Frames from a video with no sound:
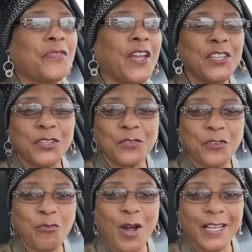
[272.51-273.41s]
Thank you
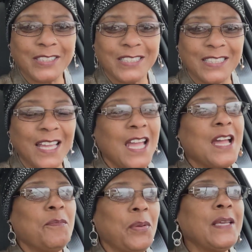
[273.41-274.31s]
for
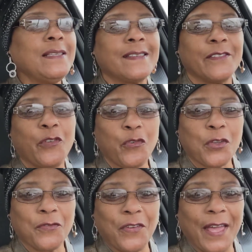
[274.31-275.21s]
watching. Peace if you
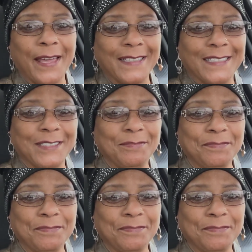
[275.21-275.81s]
can find